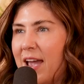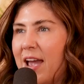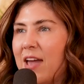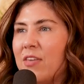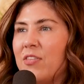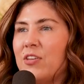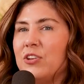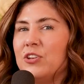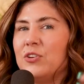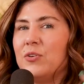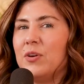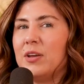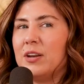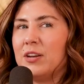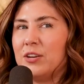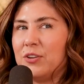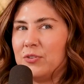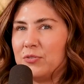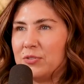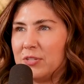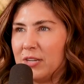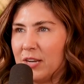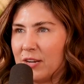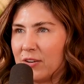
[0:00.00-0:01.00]
And then you hit a
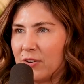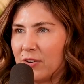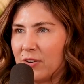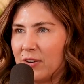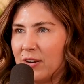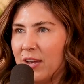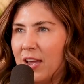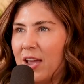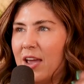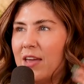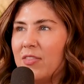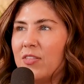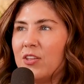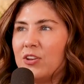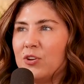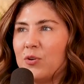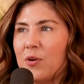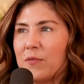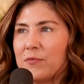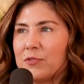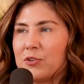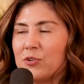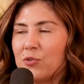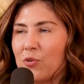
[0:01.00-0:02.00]
new standard. And then
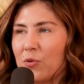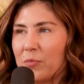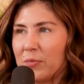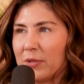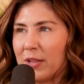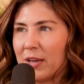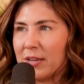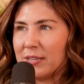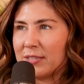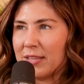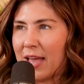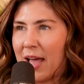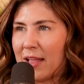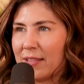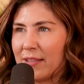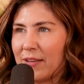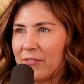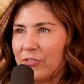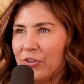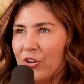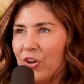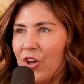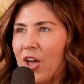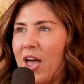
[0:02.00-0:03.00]
you have to normalize that
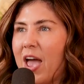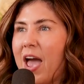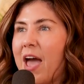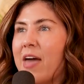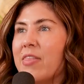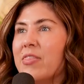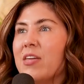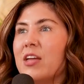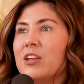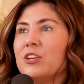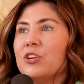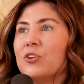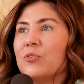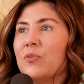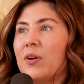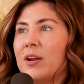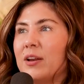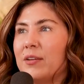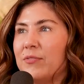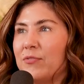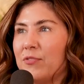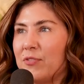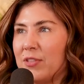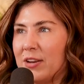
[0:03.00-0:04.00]
level. And then you're
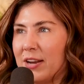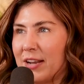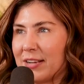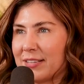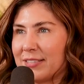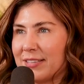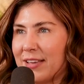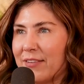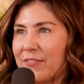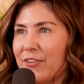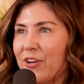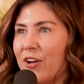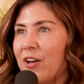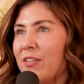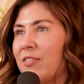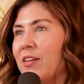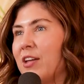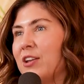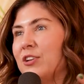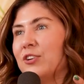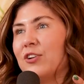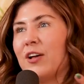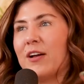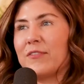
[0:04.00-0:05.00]
ready for the next level. And
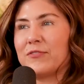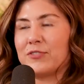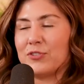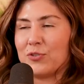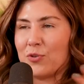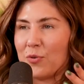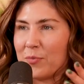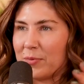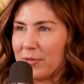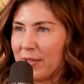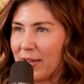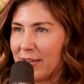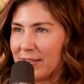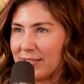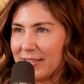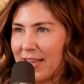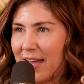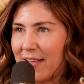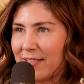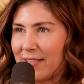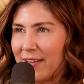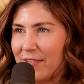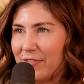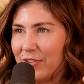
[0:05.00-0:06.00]
then you'll have to normalize
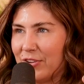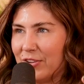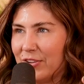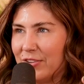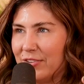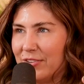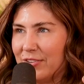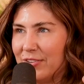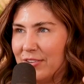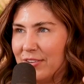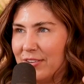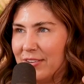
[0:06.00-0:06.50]
that level.